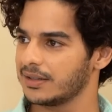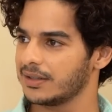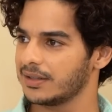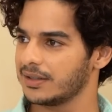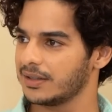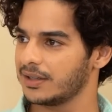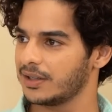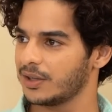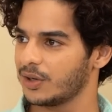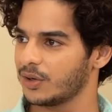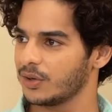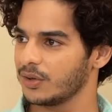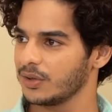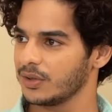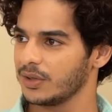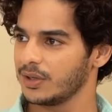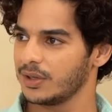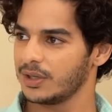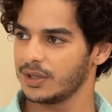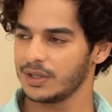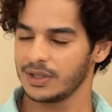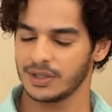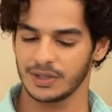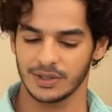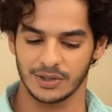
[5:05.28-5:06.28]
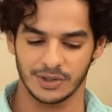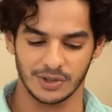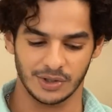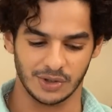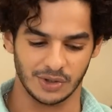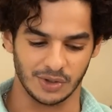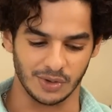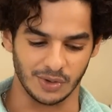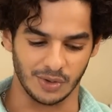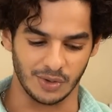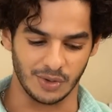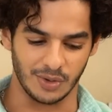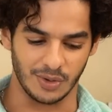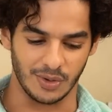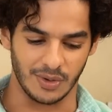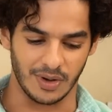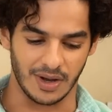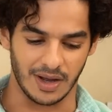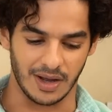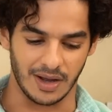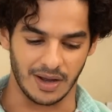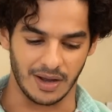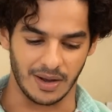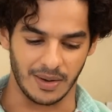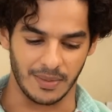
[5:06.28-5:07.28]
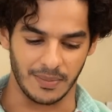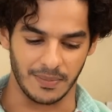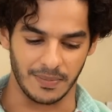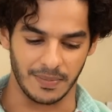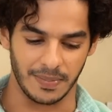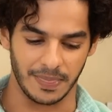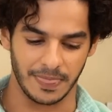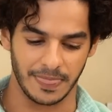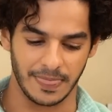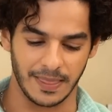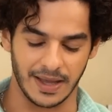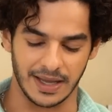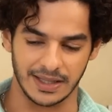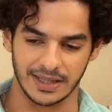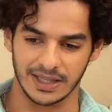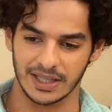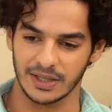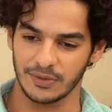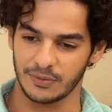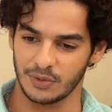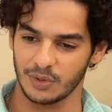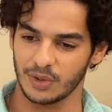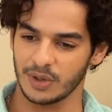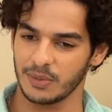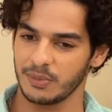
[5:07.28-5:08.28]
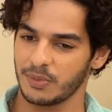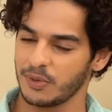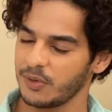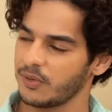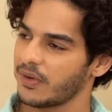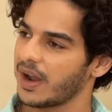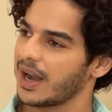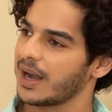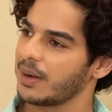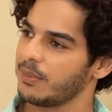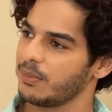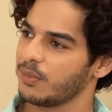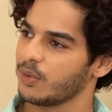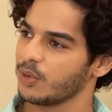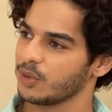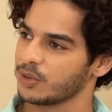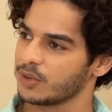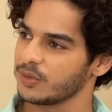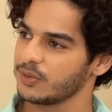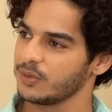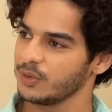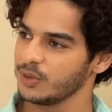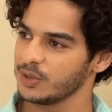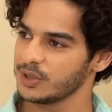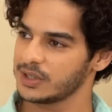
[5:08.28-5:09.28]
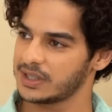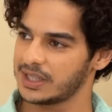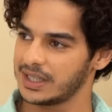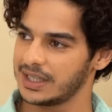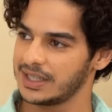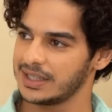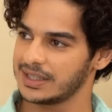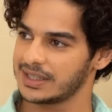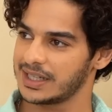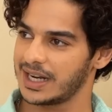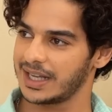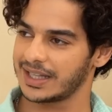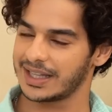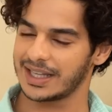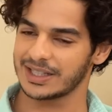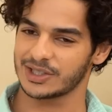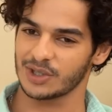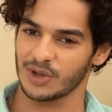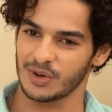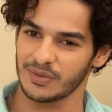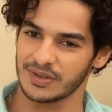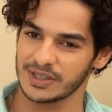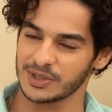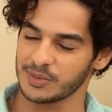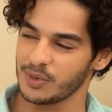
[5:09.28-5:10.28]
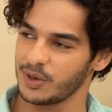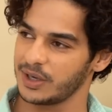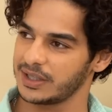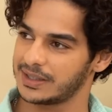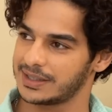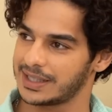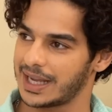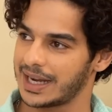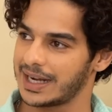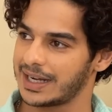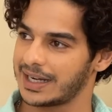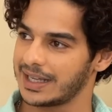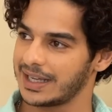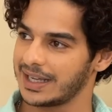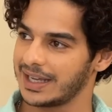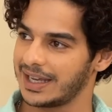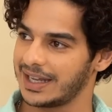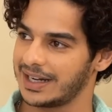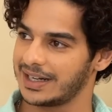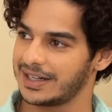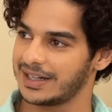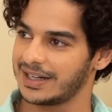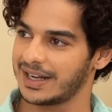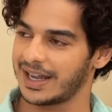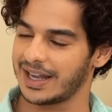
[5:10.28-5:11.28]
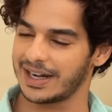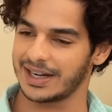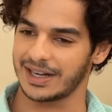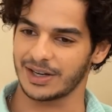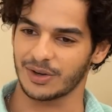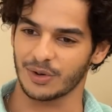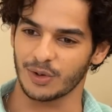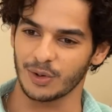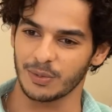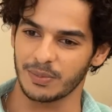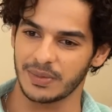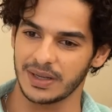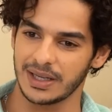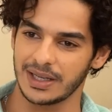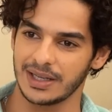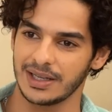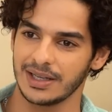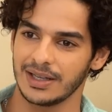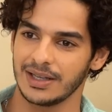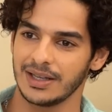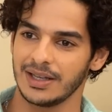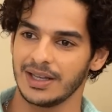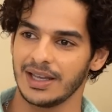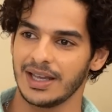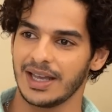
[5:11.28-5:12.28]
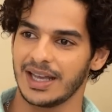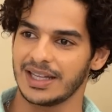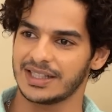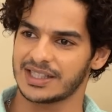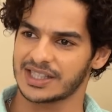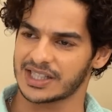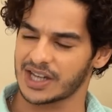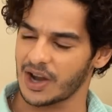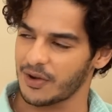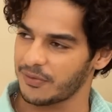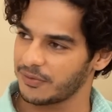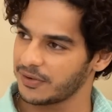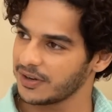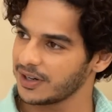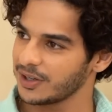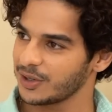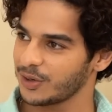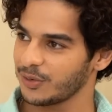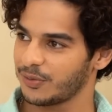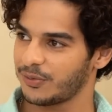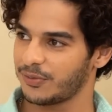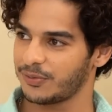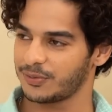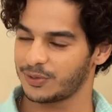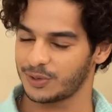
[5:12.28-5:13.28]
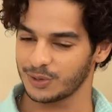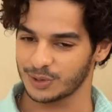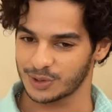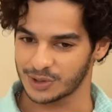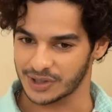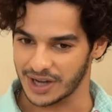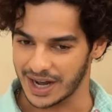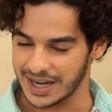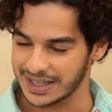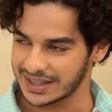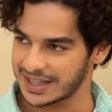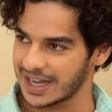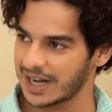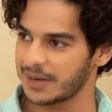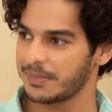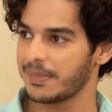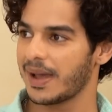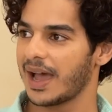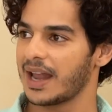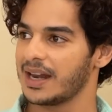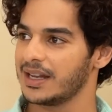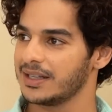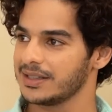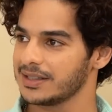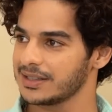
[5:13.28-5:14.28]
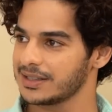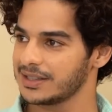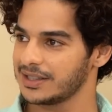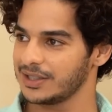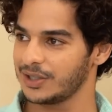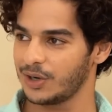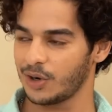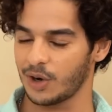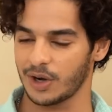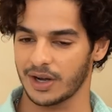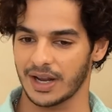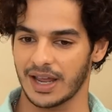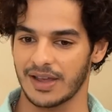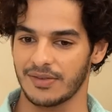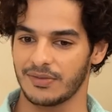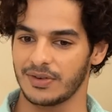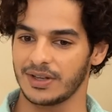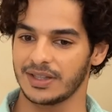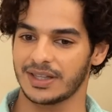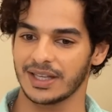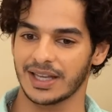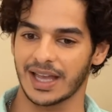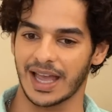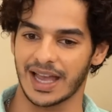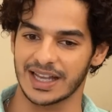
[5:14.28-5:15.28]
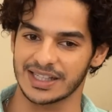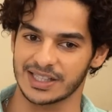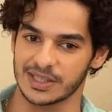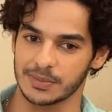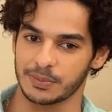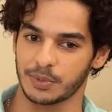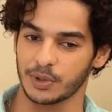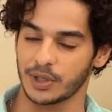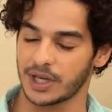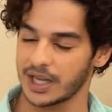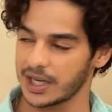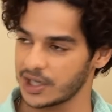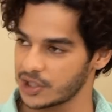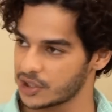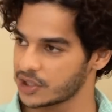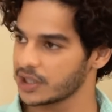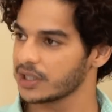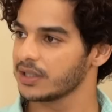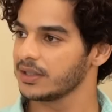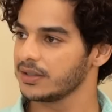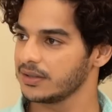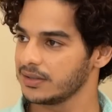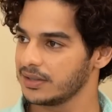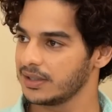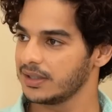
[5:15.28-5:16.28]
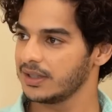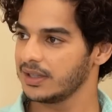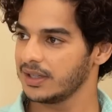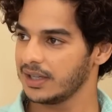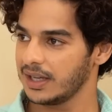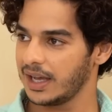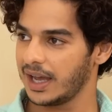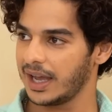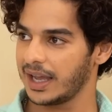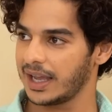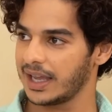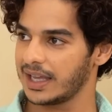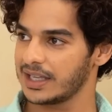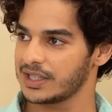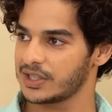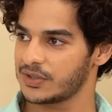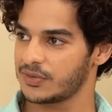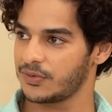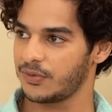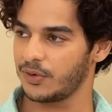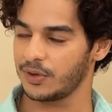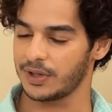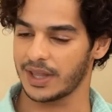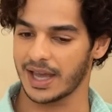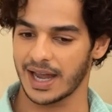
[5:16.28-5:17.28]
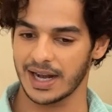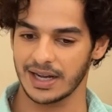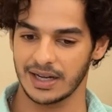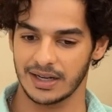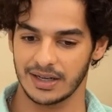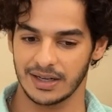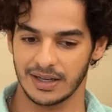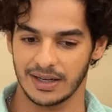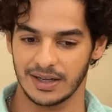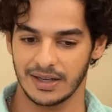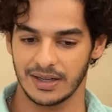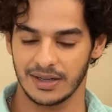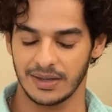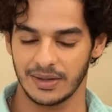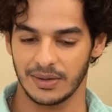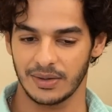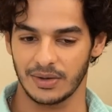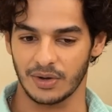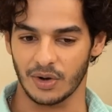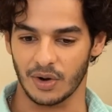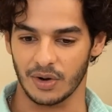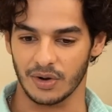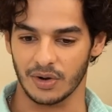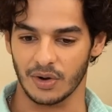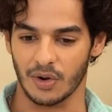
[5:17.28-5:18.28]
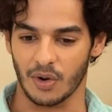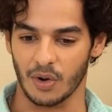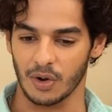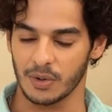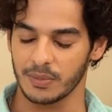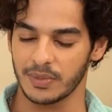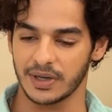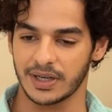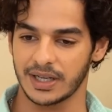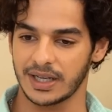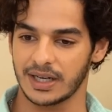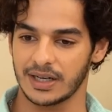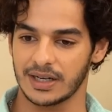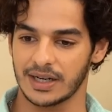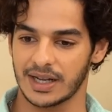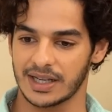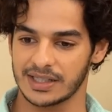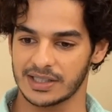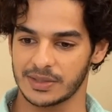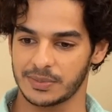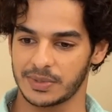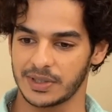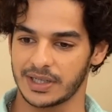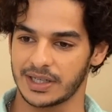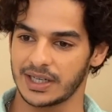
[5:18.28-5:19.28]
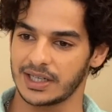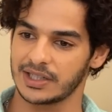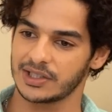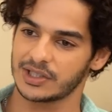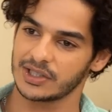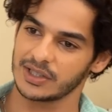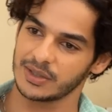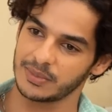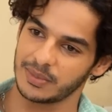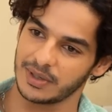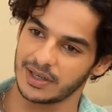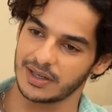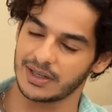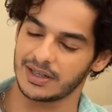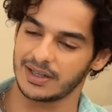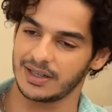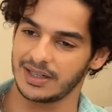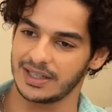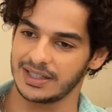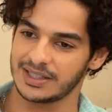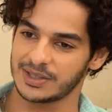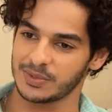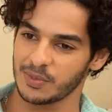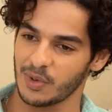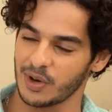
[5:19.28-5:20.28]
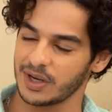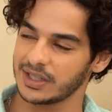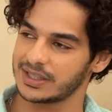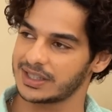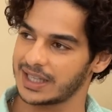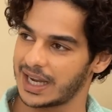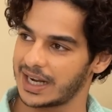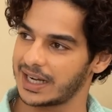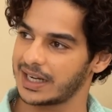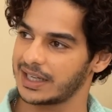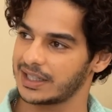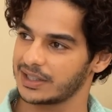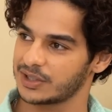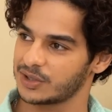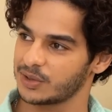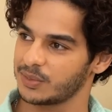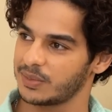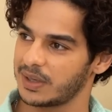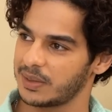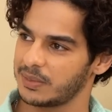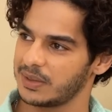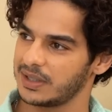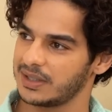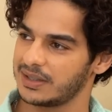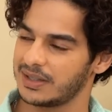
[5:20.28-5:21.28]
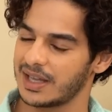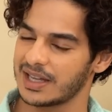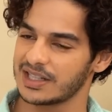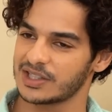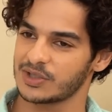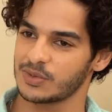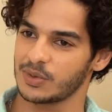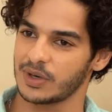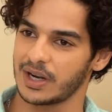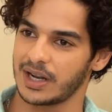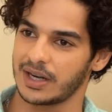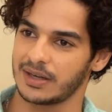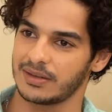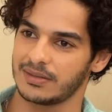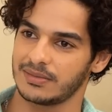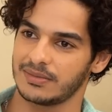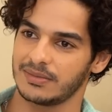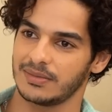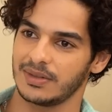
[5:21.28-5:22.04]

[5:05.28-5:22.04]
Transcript: hmm. you know. So um, I think if you can provide both of those things, like that's always more exciting, and and it could be, it's tougher to to strike that balance. Not everything has the potential, yeah, I guess, for that. Not all material has the potential, but it's more exciting. So maybe that's what I'd